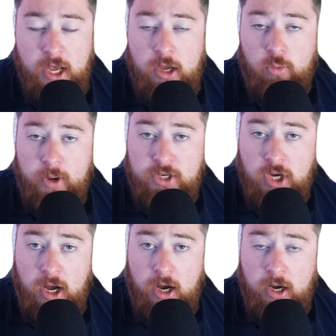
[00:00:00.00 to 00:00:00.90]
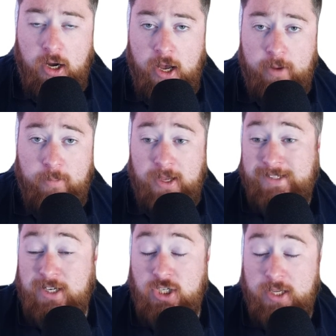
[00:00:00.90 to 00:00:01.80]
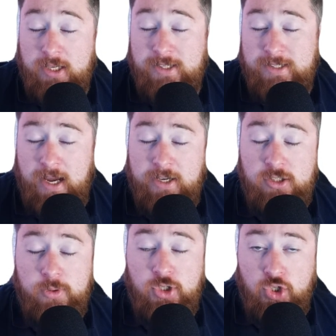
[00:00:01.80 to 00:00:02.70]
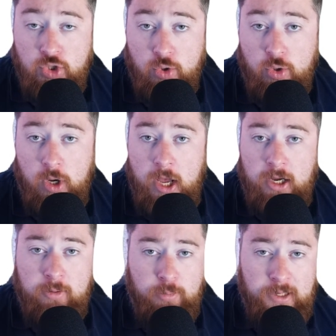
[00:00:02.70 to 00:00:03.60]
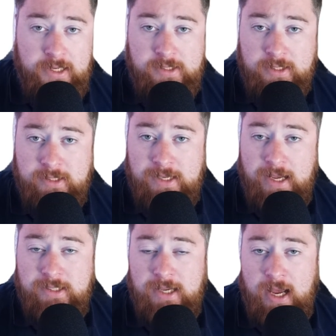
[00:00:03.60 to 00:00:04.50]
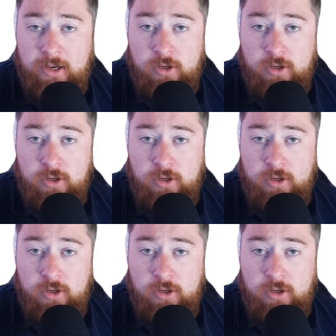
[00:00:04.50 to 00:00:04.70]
which are essentially designed to ensure complete success and